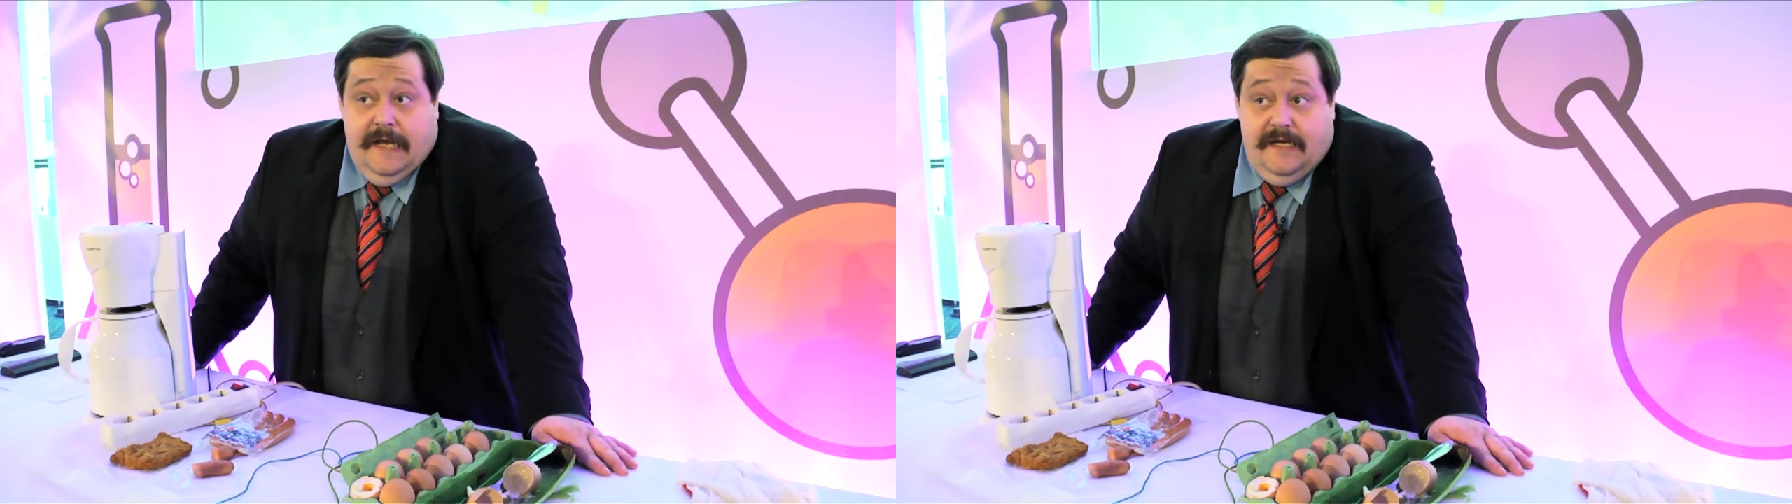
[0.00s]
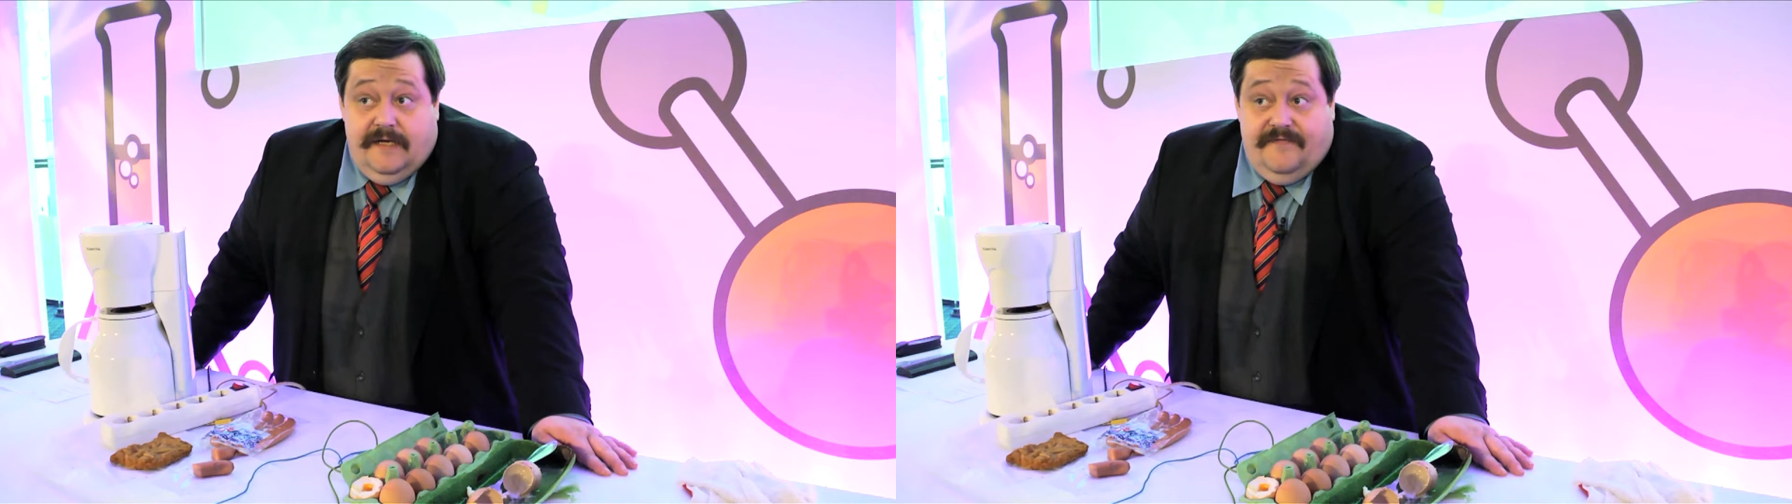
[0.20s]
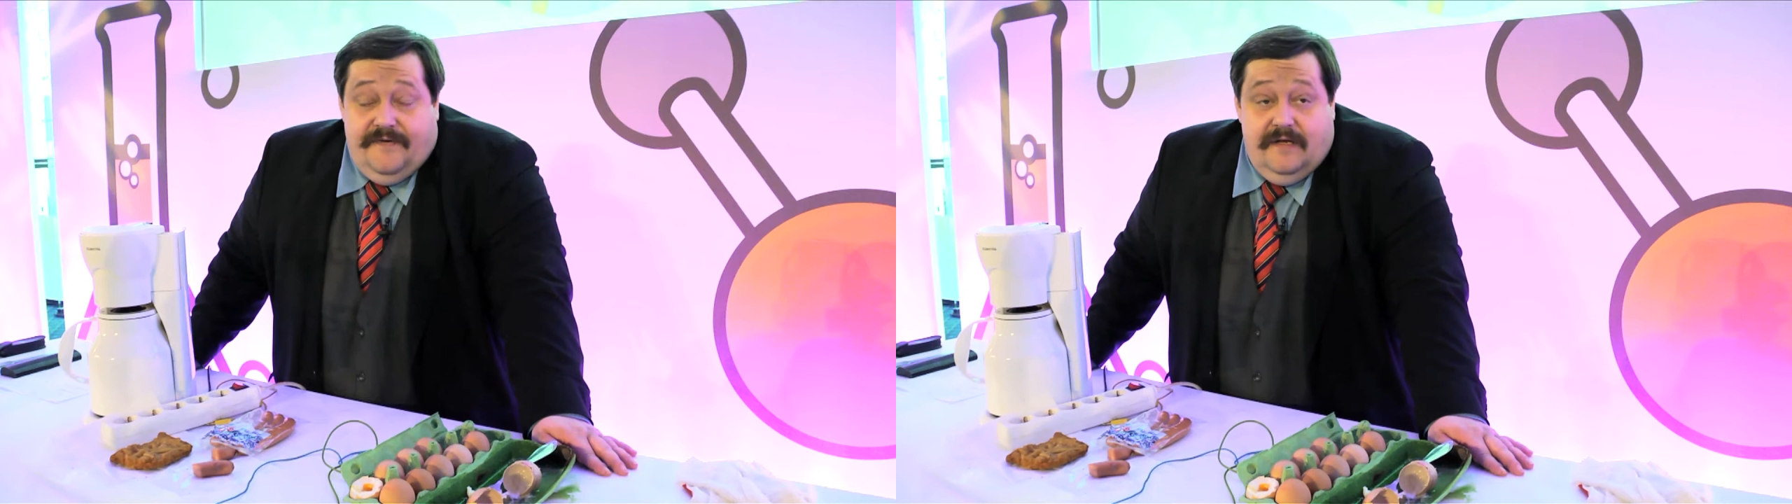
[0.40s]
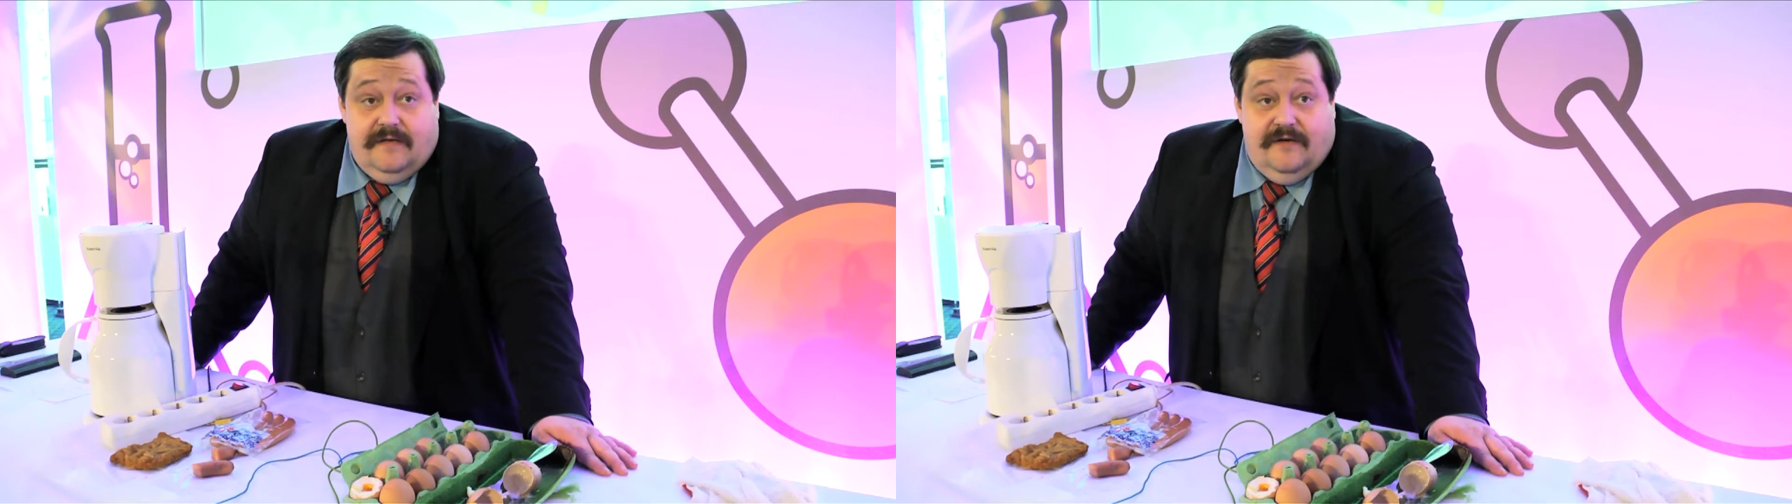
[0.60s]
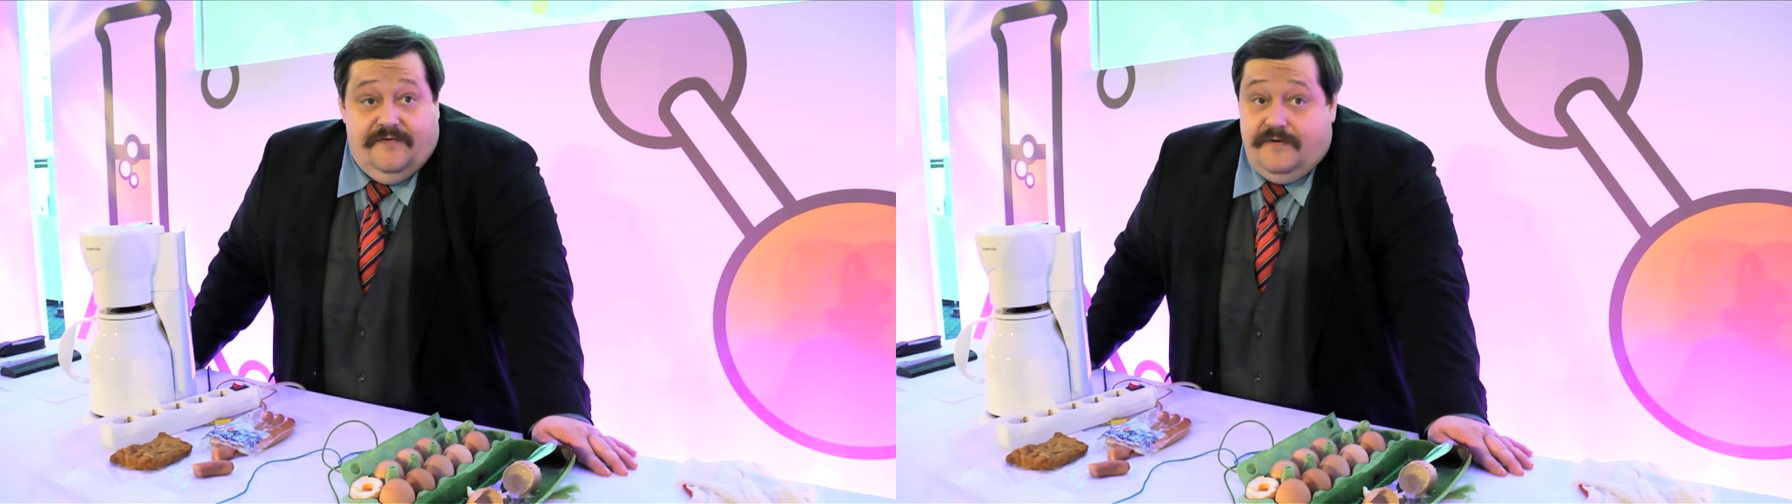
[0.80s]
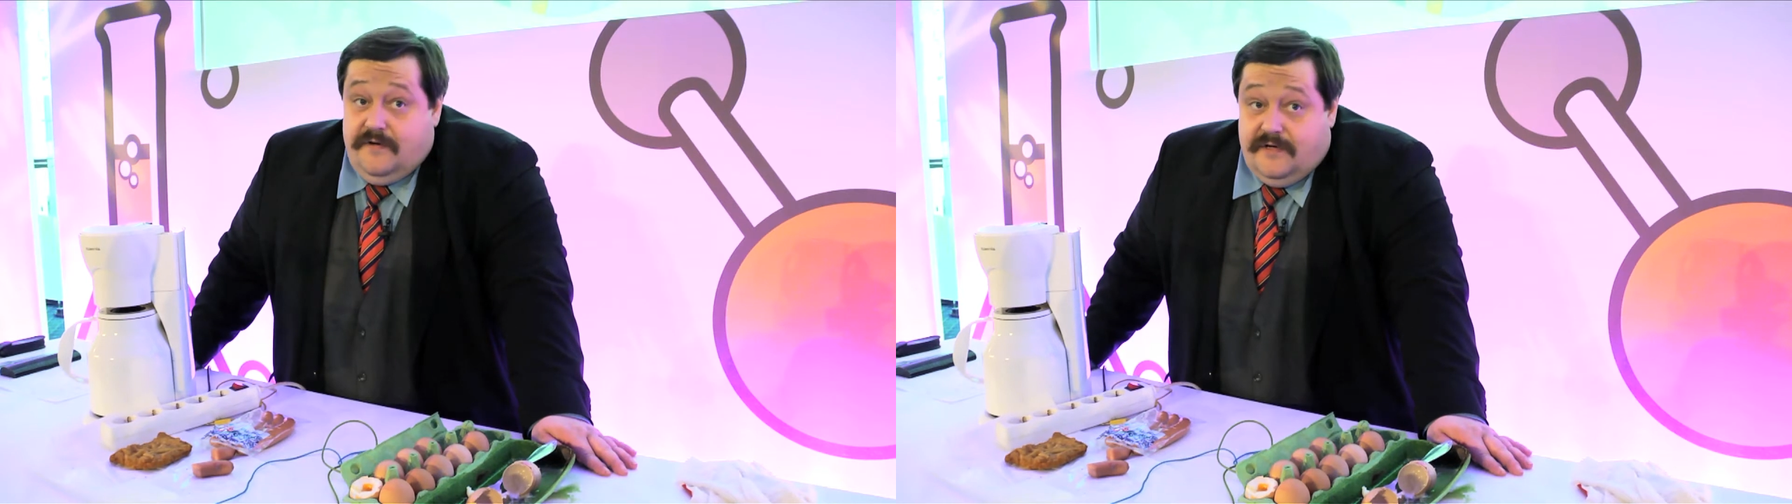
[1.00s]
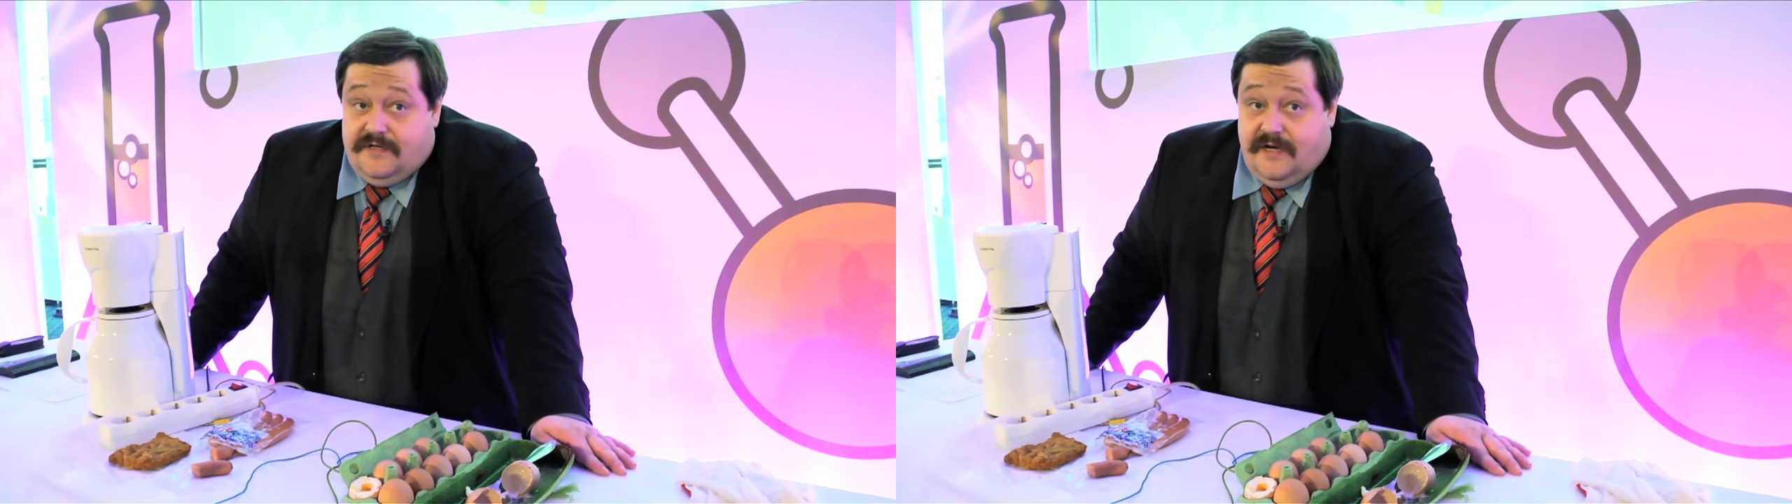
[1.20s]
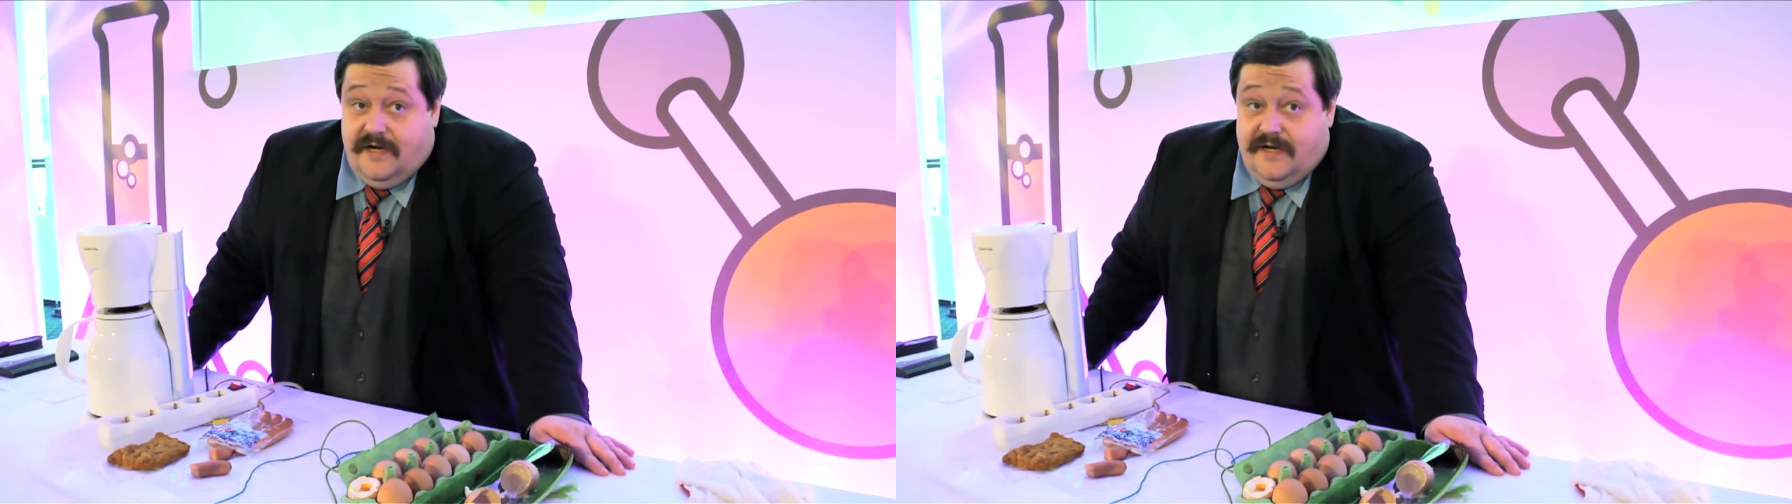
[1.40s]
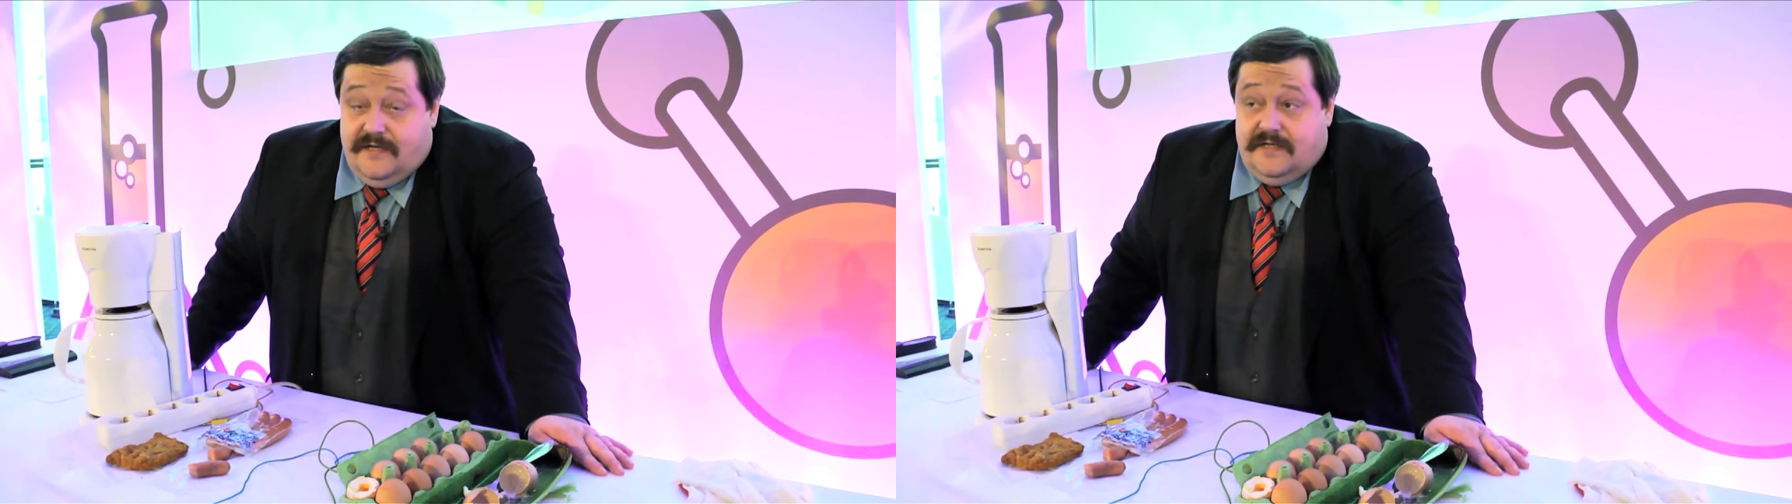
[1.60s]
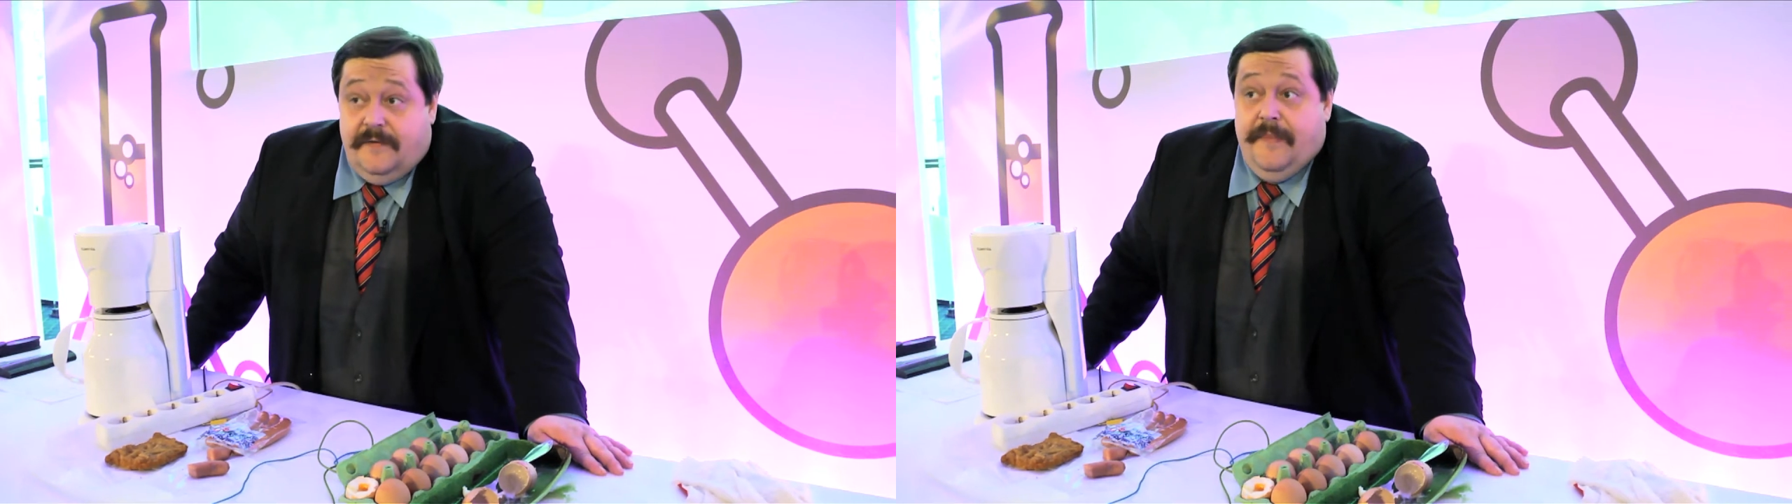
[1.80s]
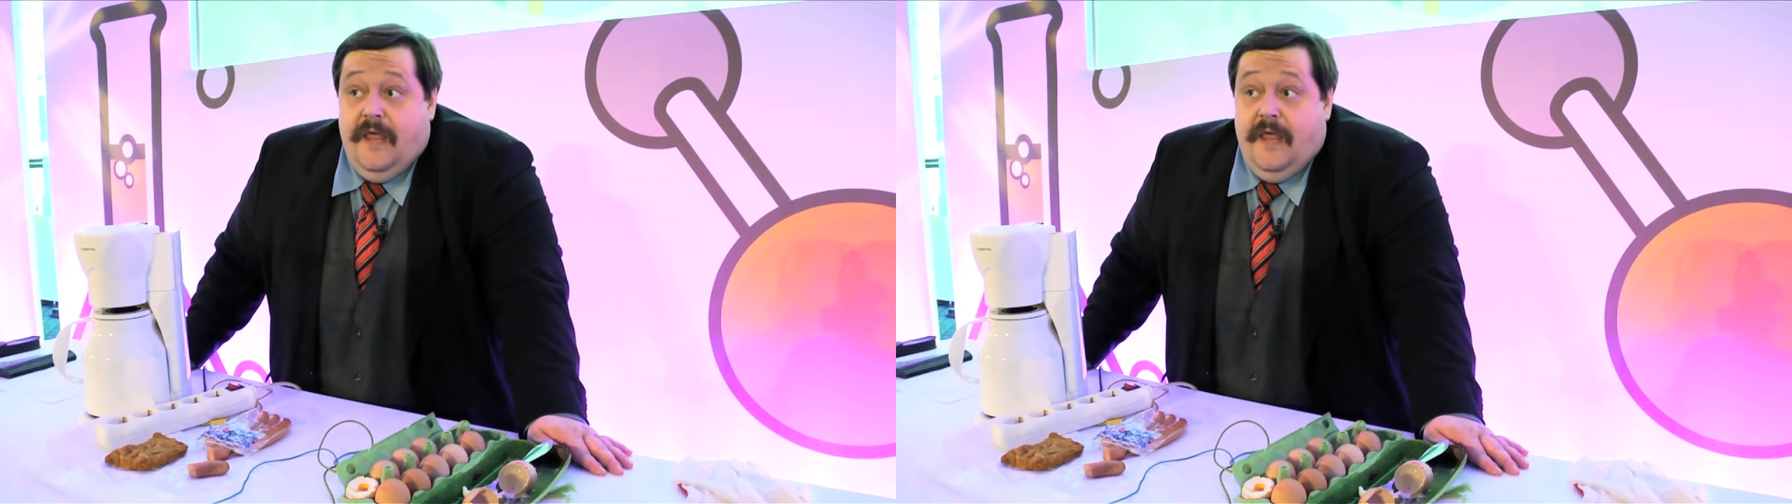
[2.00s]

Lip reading: in the field of neuroscience,